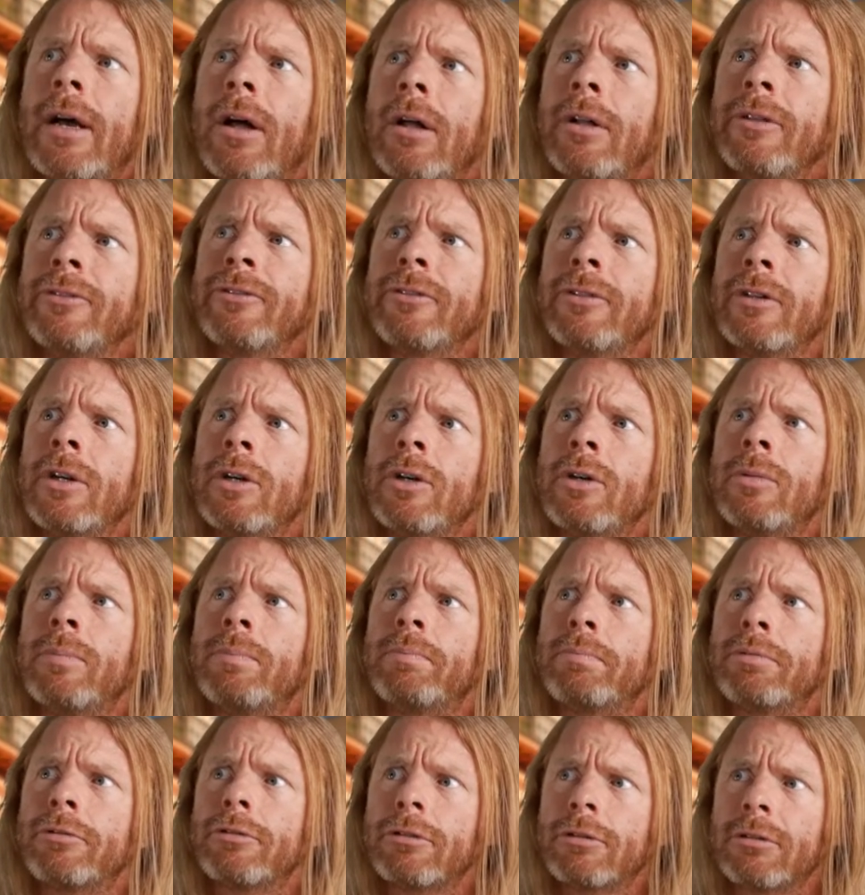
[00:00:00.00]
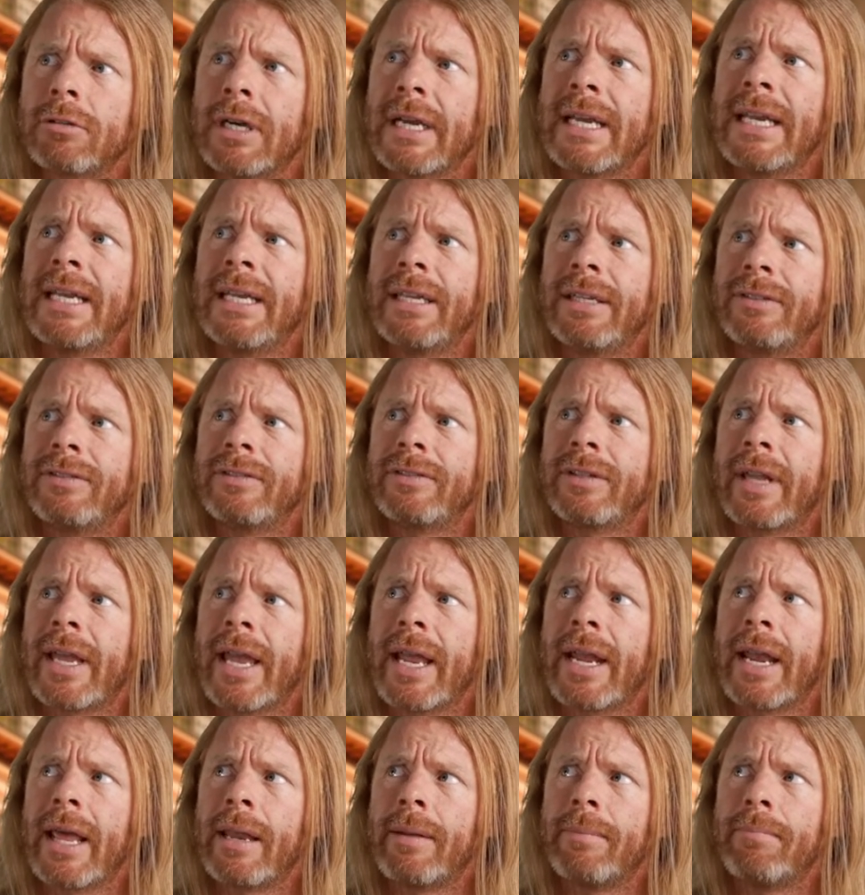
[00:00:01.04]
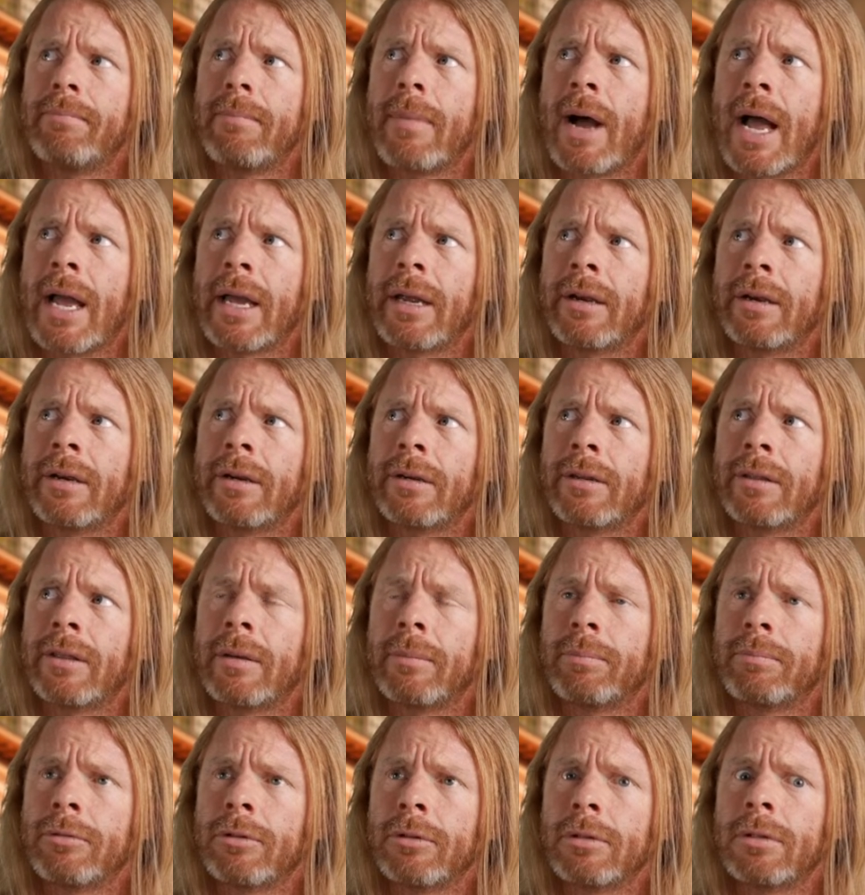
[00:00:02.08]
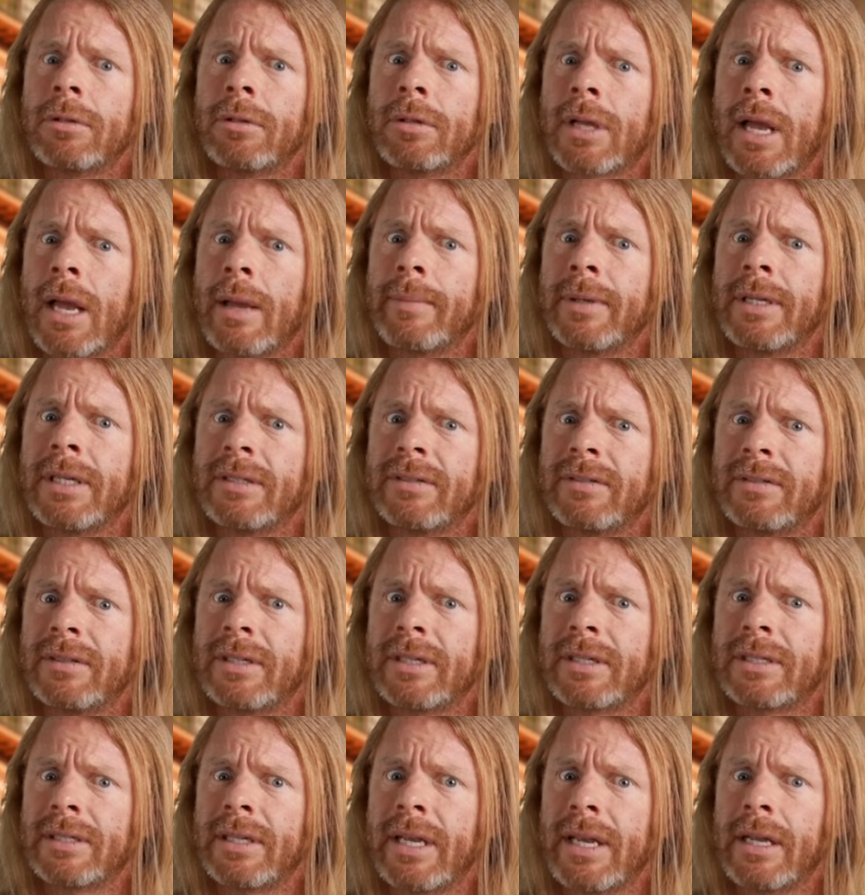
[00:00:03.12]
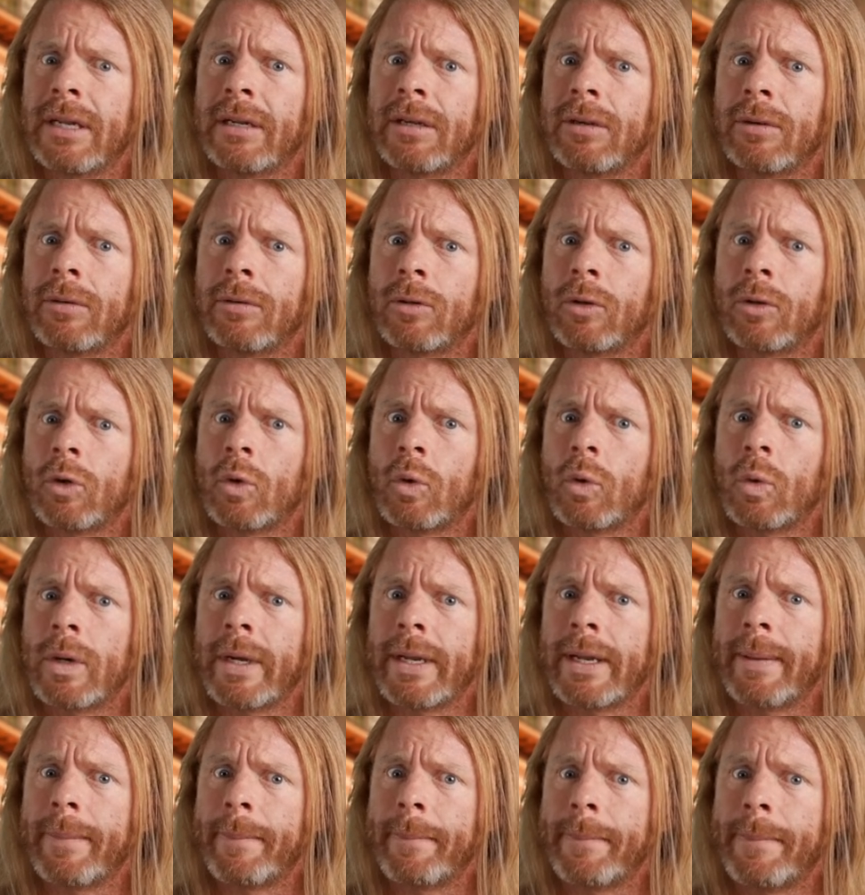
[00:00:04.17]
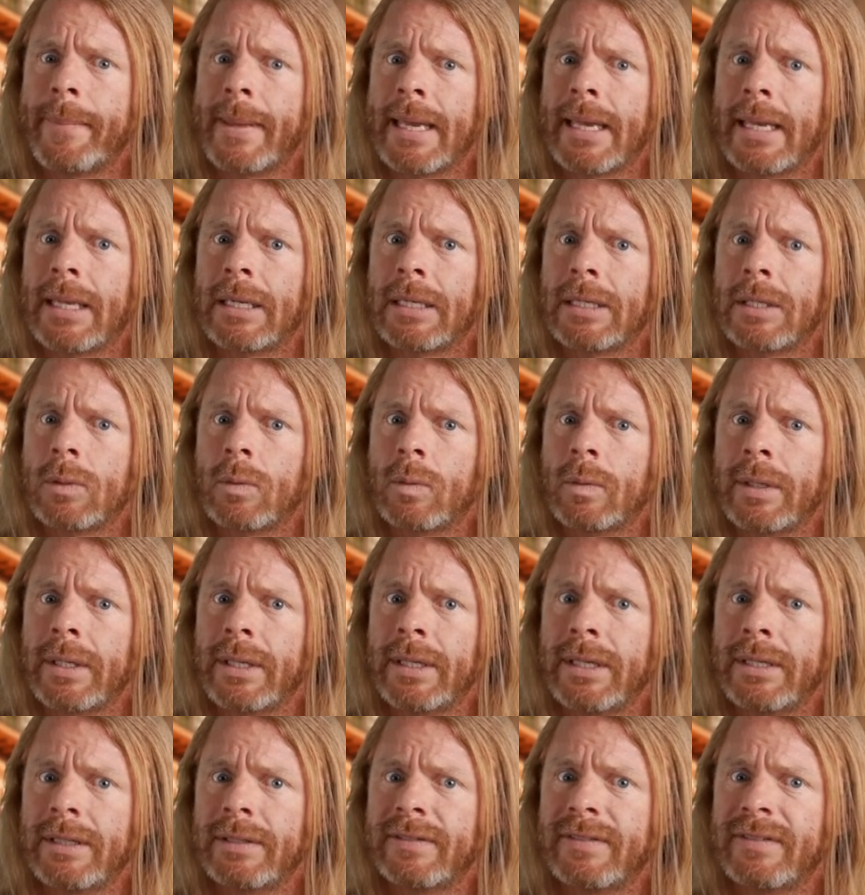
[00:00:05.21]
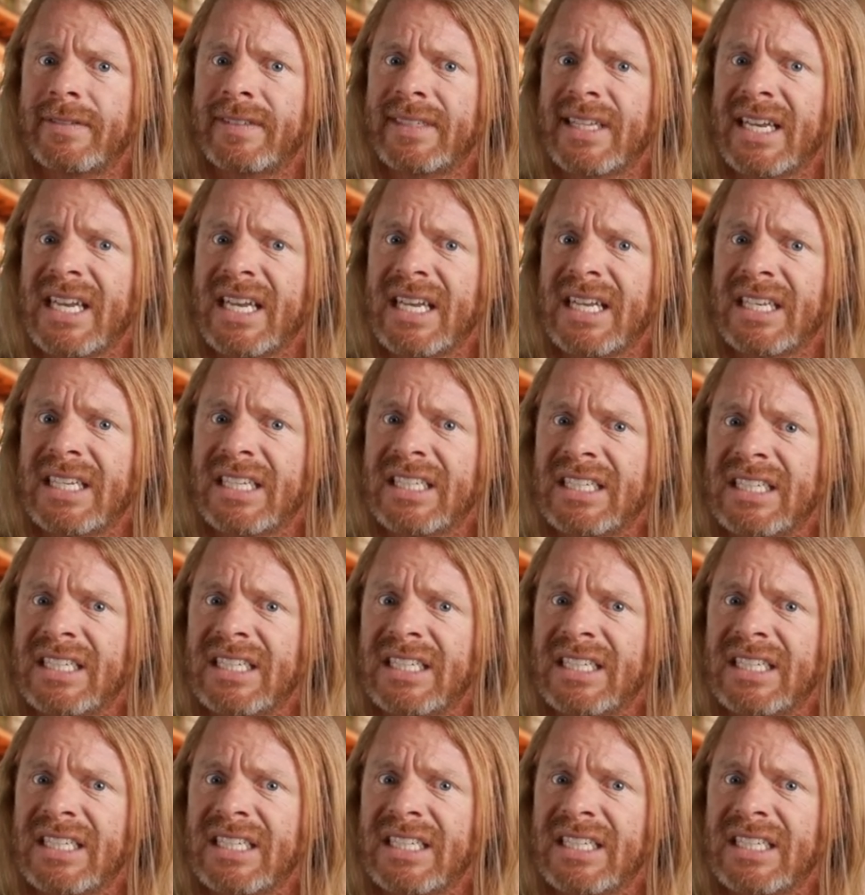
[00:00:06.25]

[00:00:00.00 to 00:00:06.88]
also praised and admired the brutal communist dictator quite a bit when he said,